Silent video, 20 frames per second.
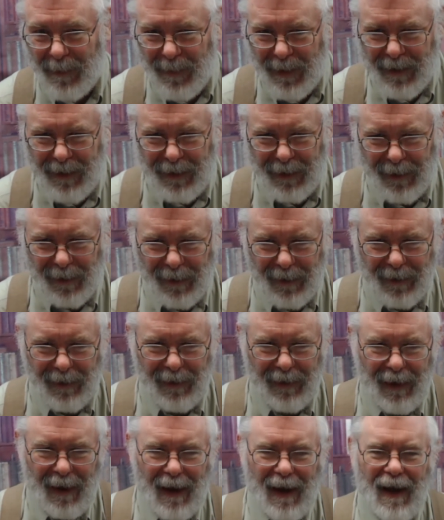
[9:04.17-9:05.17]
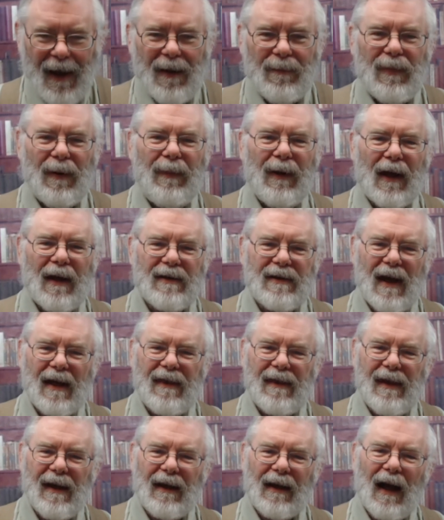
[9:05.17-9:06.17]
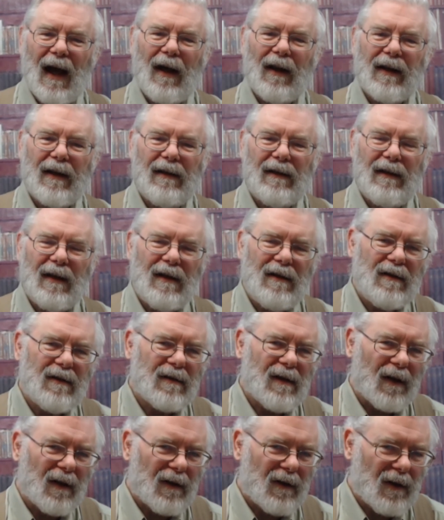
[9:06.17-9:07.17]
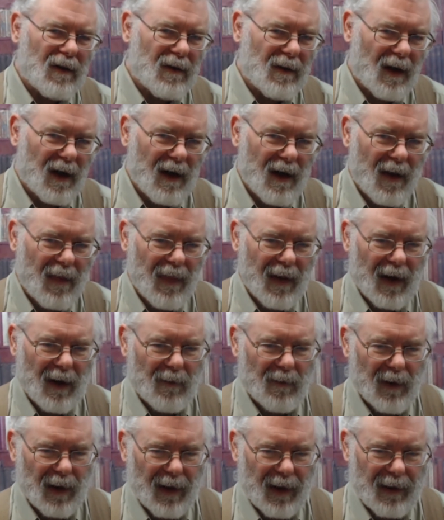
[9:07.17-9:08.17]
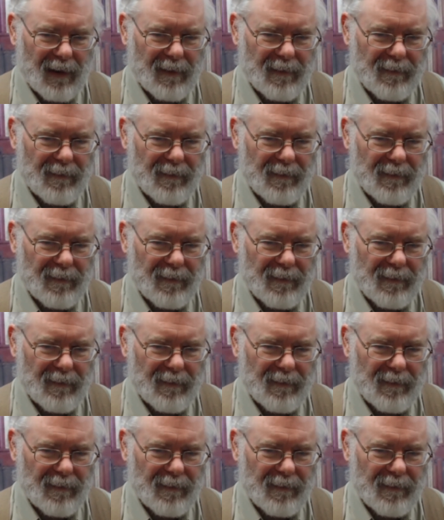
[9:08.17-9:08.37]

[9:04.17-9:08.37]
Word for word: beer, but because I think I'll continue to learn that way.